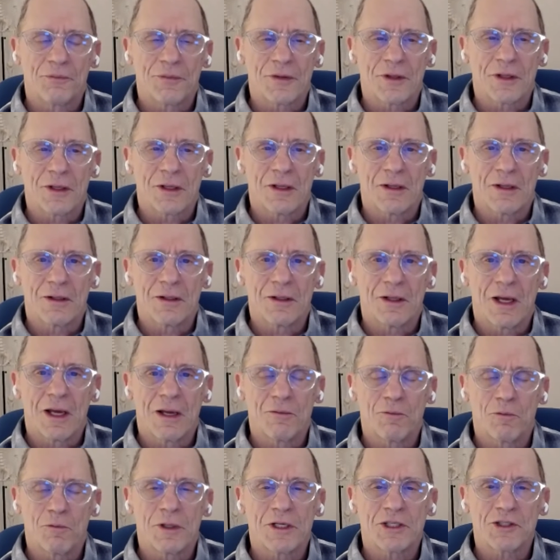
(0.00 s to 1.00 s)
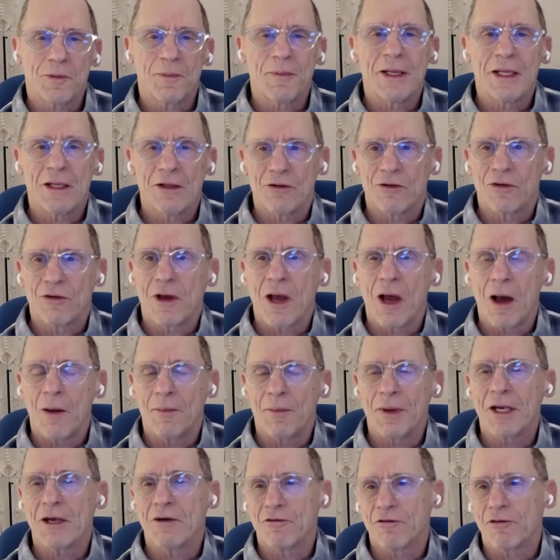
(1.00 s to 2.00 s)
And which means
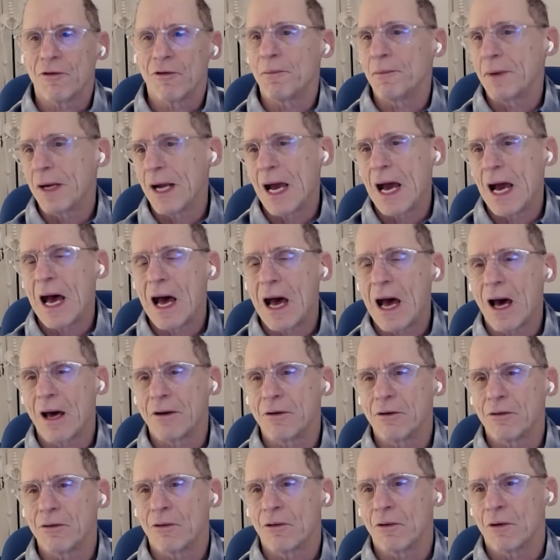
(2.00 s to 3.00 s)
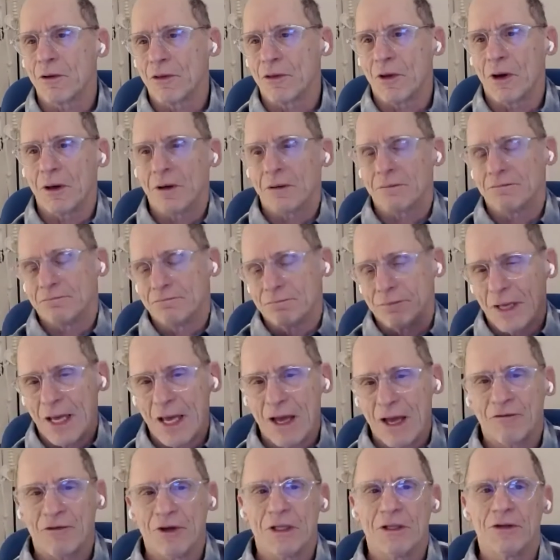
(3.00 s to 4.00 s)
coming from God or the
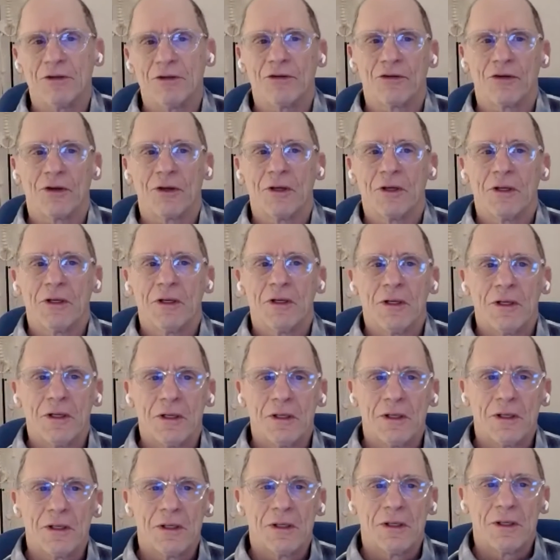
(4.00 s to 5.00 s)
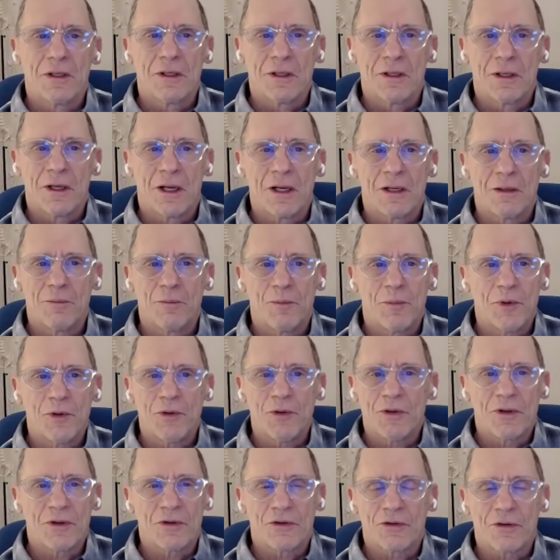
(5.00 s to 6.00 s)
heavens. And in
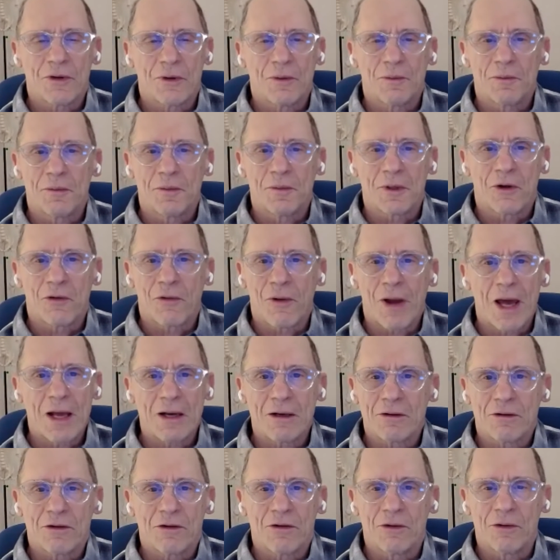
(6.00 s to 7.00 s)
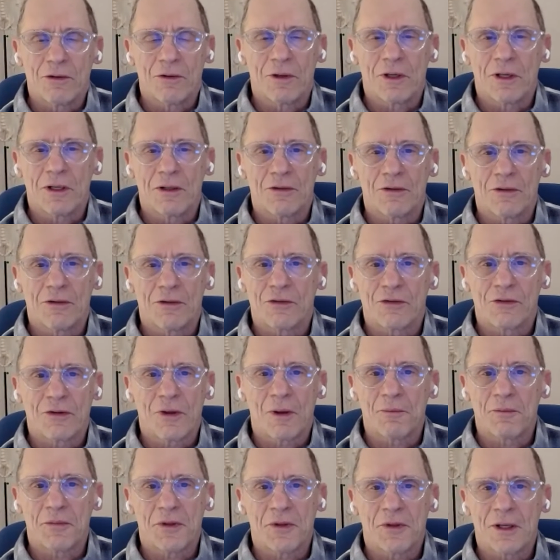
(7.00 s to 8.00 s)
Buddhism, gratitude is
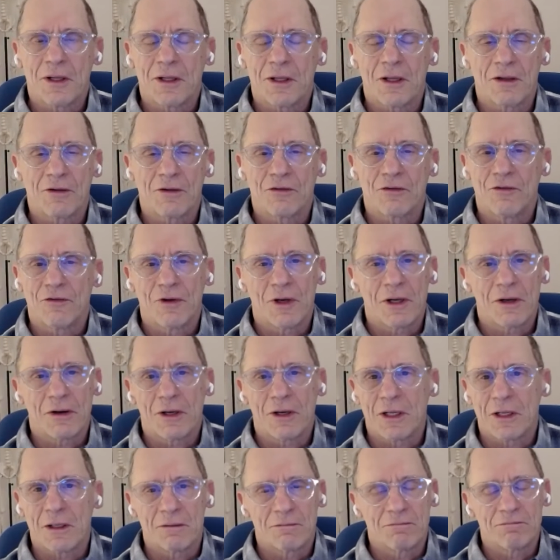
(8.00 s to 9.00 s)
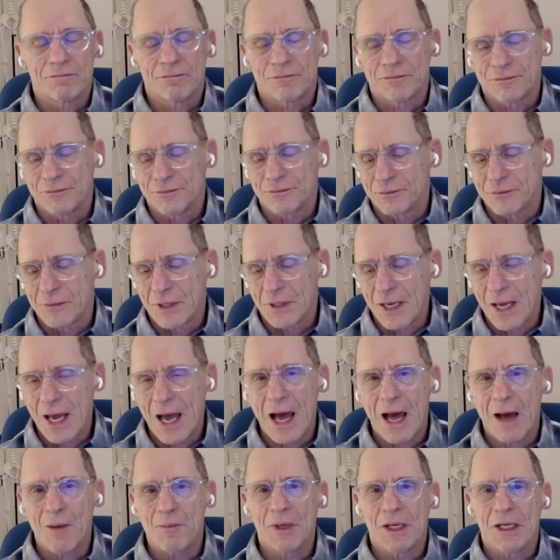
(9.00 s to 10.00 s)
something that's very
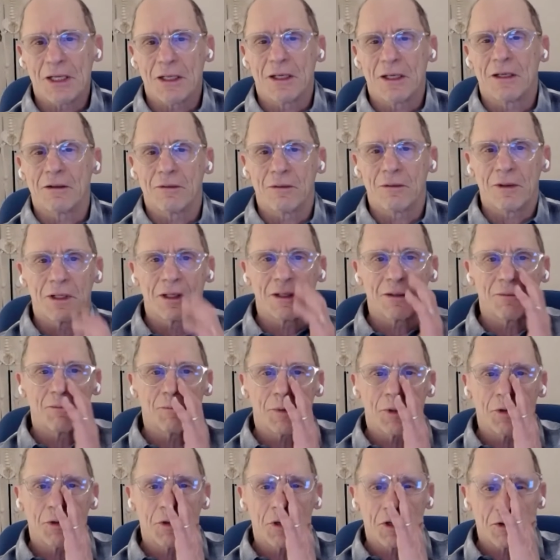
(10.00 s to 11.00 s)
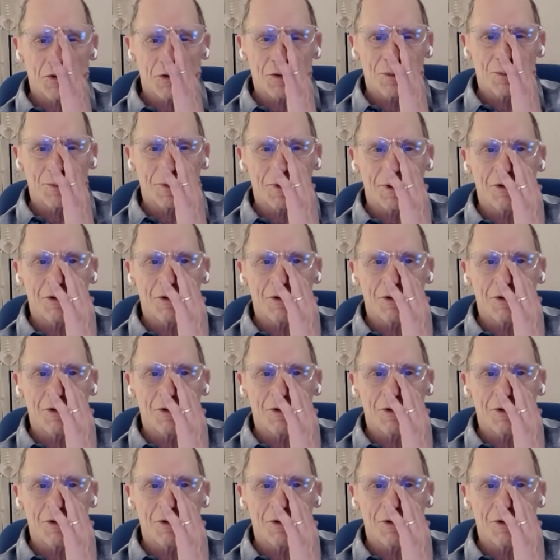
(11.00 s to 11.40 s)
common in Buddhism.